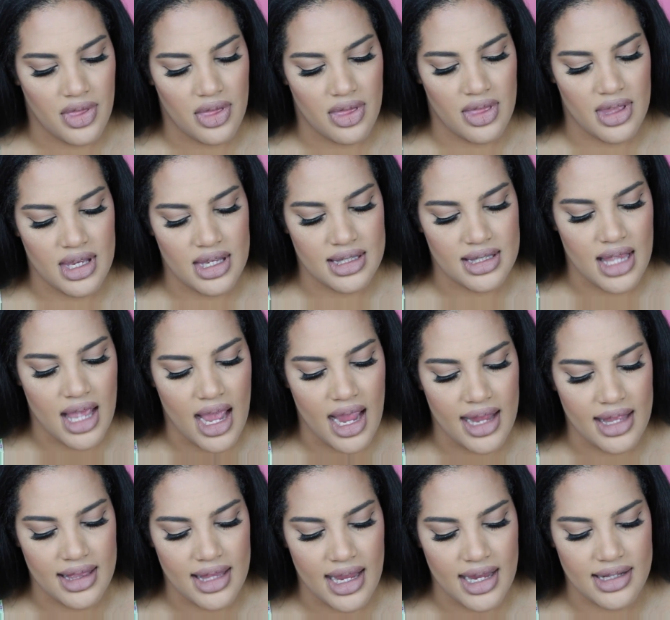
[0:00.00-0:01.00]
These
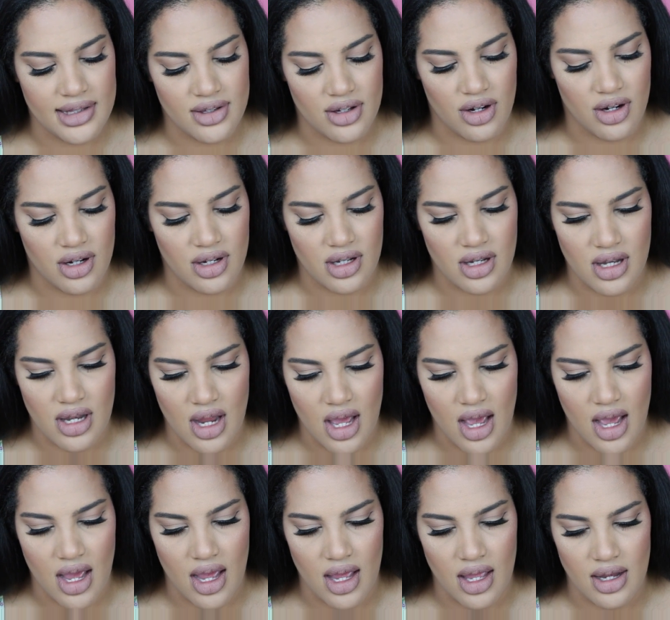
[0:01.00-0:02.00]
highlights are
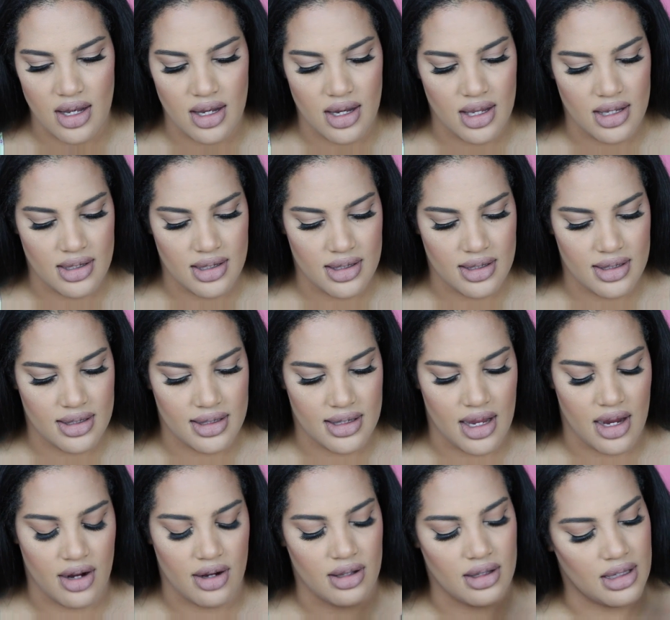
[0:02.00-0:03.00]
not
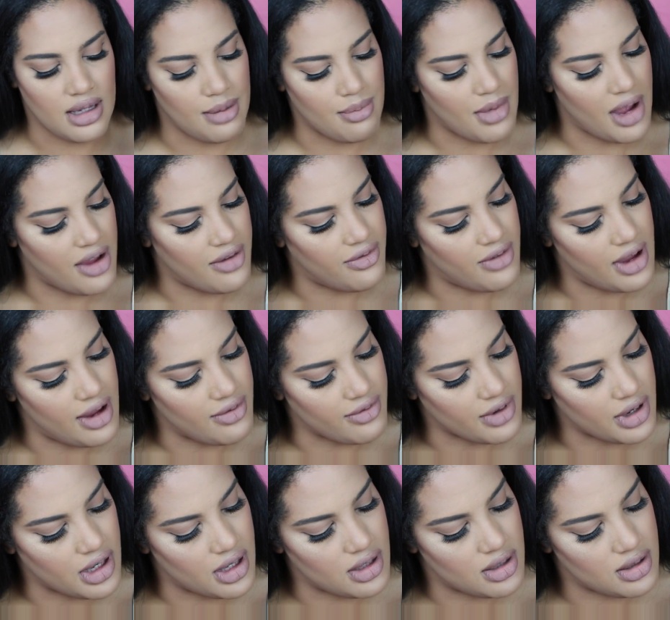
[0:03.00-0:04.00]
necessarily my
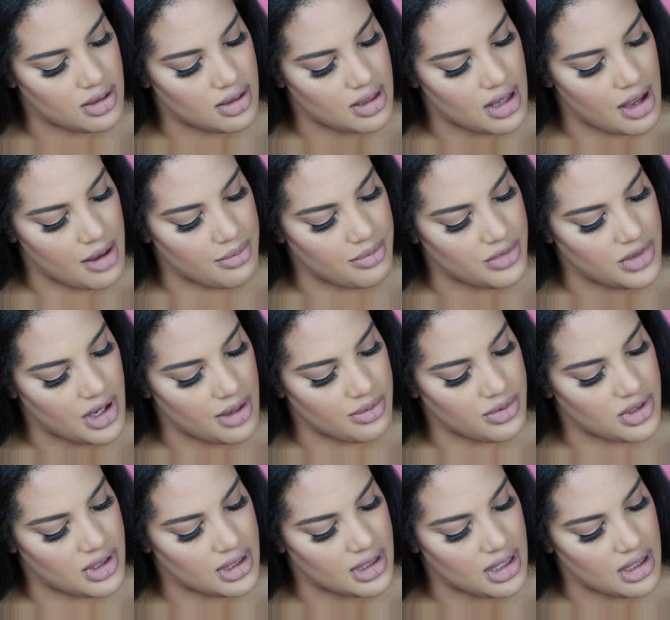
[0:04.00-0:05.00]
favorites. I'm
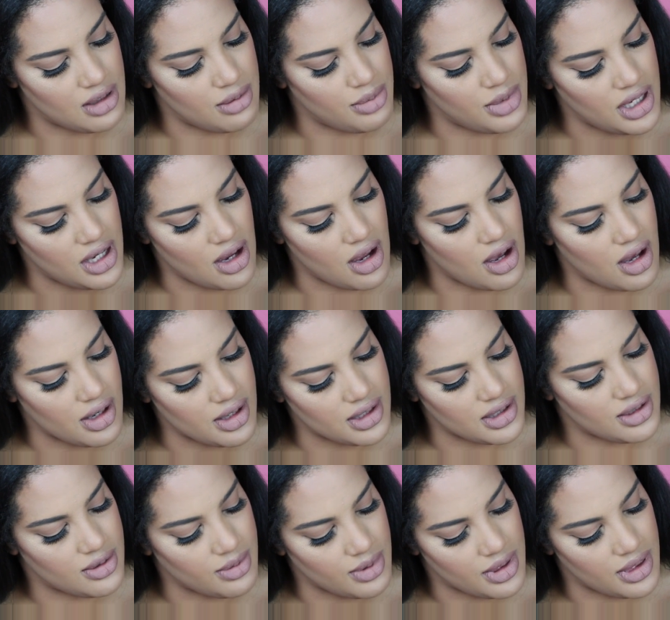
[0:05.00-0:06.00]
just gonna be
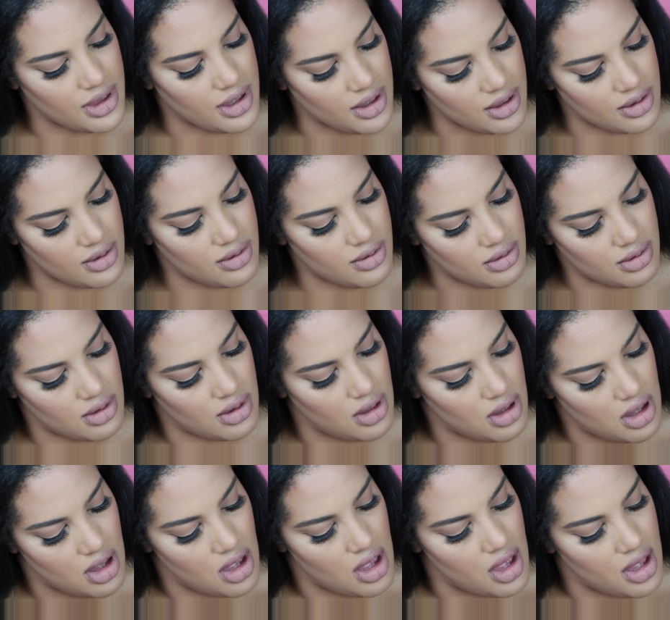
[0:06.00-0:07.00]
honest with you.
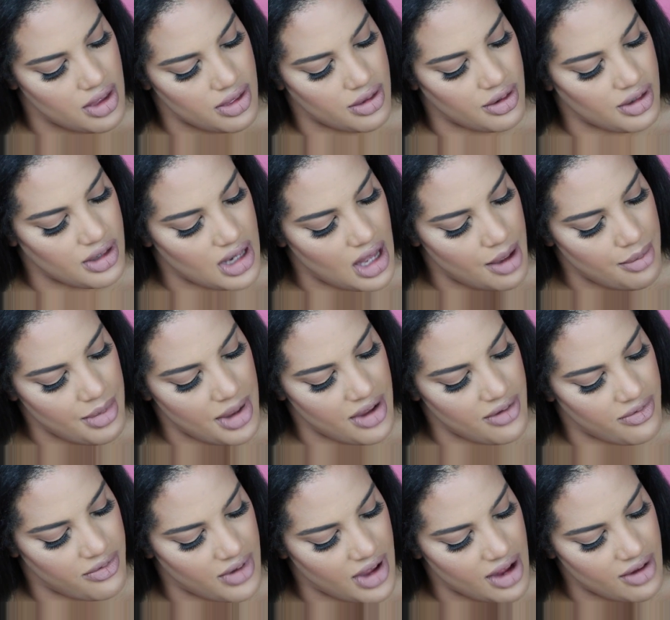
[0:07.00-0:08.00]
They're not my
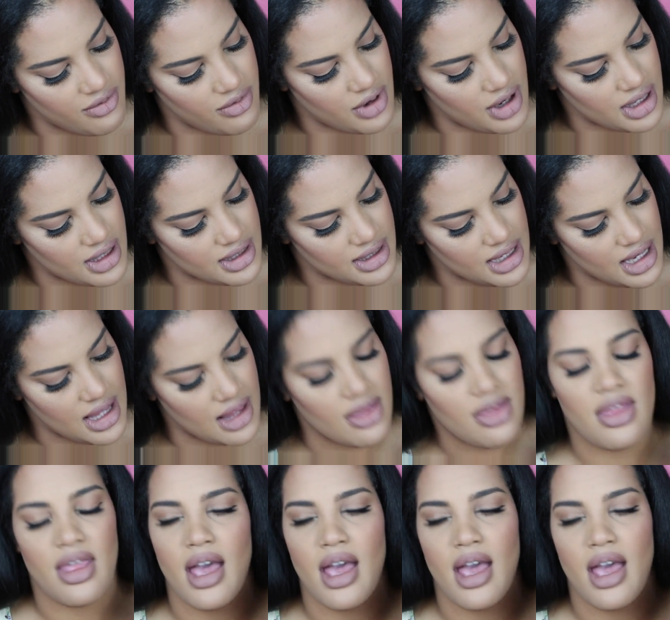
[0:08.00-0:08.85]
favorites in